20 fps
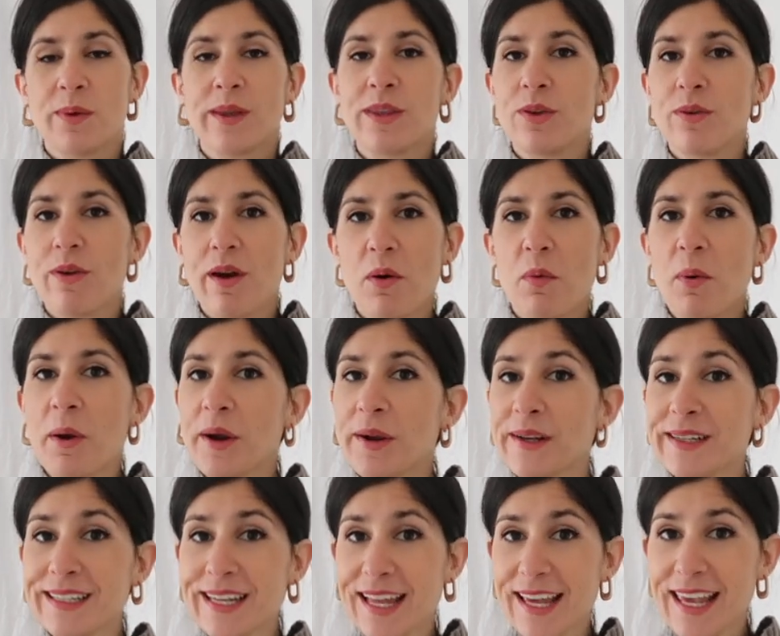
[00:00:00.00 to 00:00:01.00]
when you are
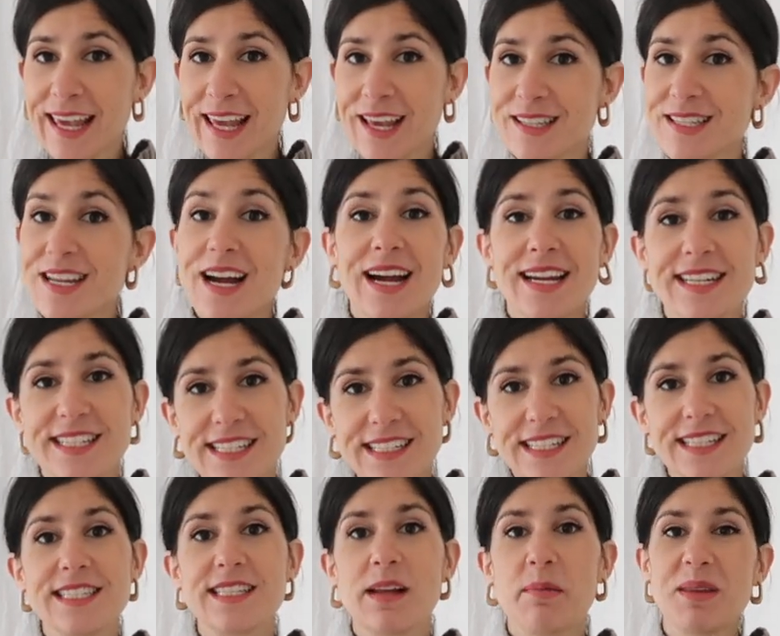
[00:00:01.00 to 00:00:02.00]
wearing leggings,
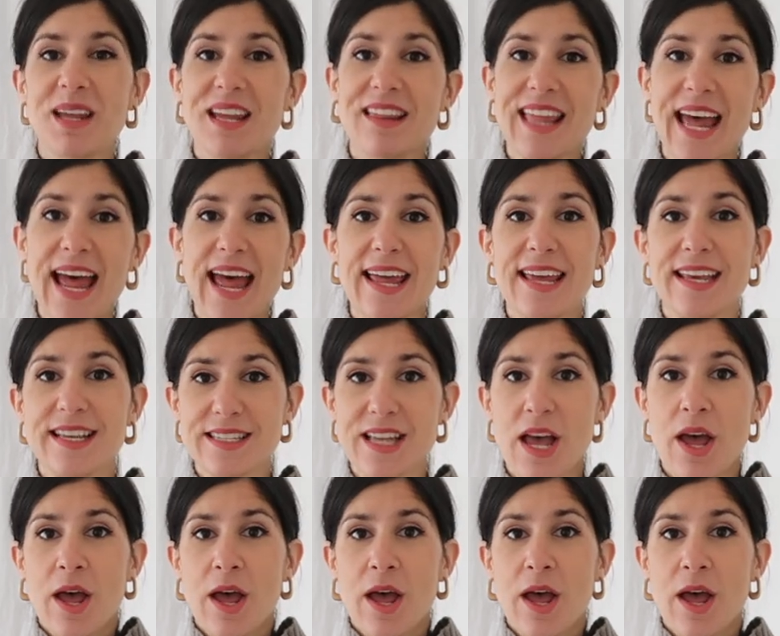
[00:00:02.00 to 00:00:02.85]
ideally something that is